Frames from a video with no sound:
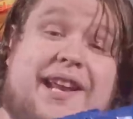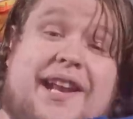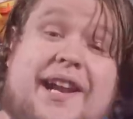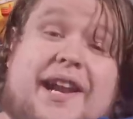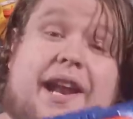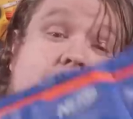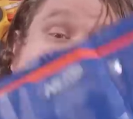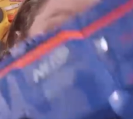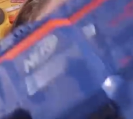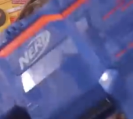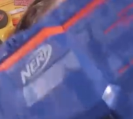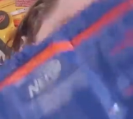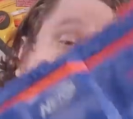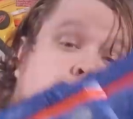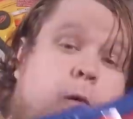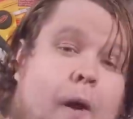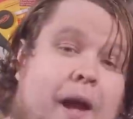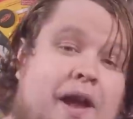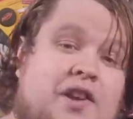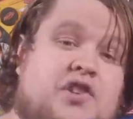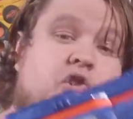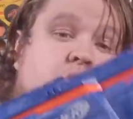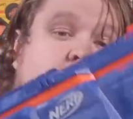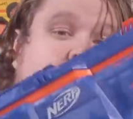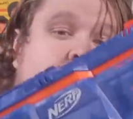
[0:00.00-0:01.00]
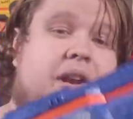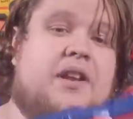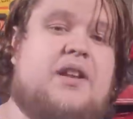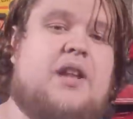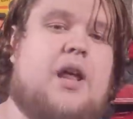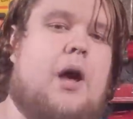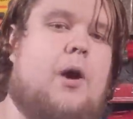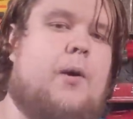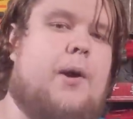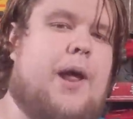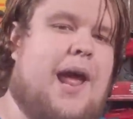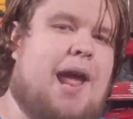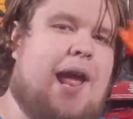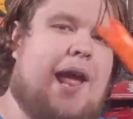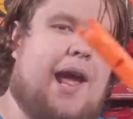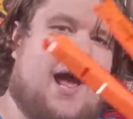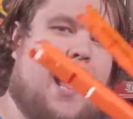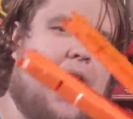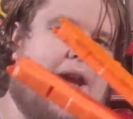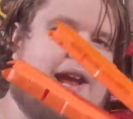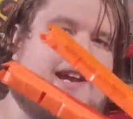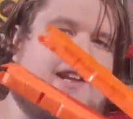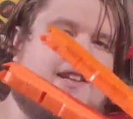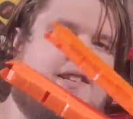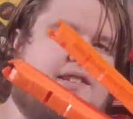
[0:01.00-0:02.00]
needed a fresh reload,
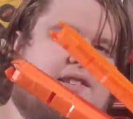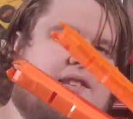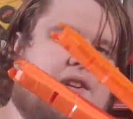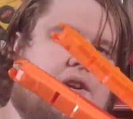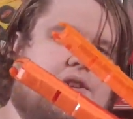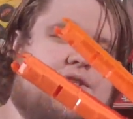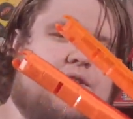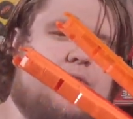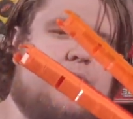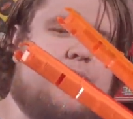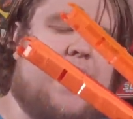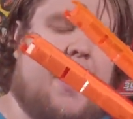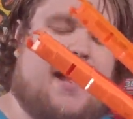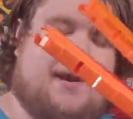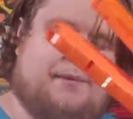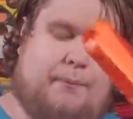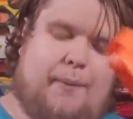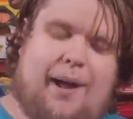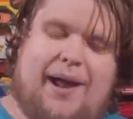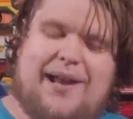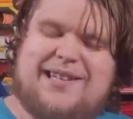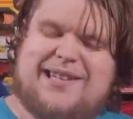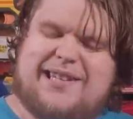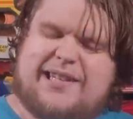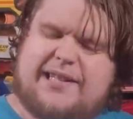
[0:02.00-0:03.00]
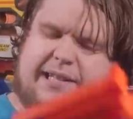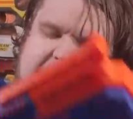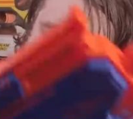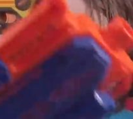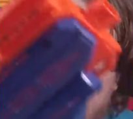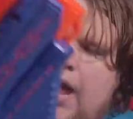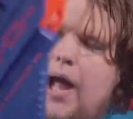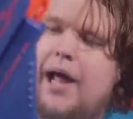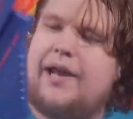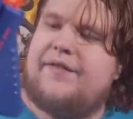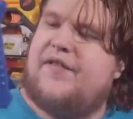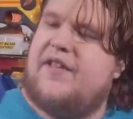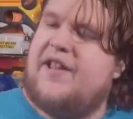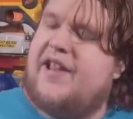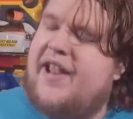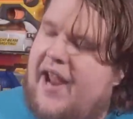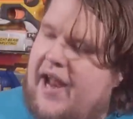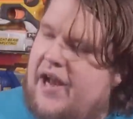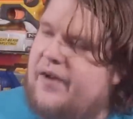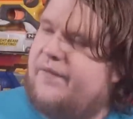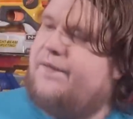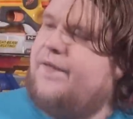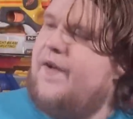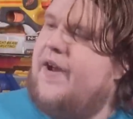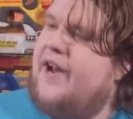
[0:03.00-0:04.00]
I could still do that. My god, the
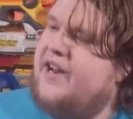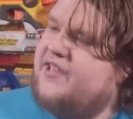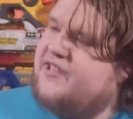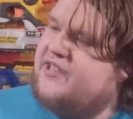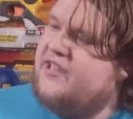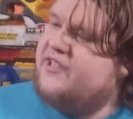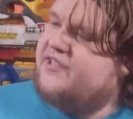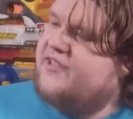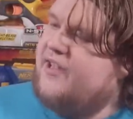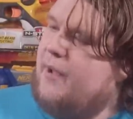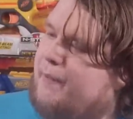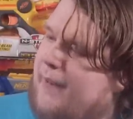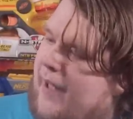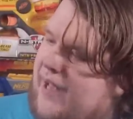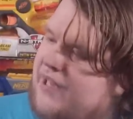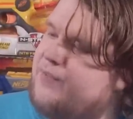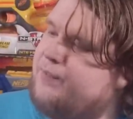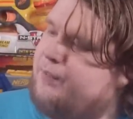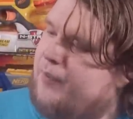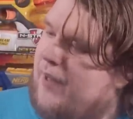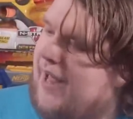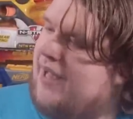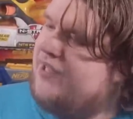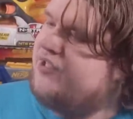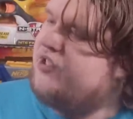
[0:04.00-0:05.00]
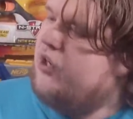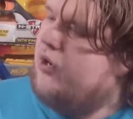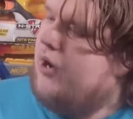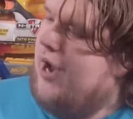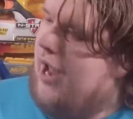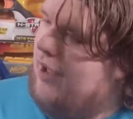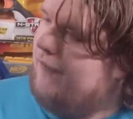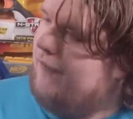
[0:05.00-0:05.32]
Infinus is the best blaster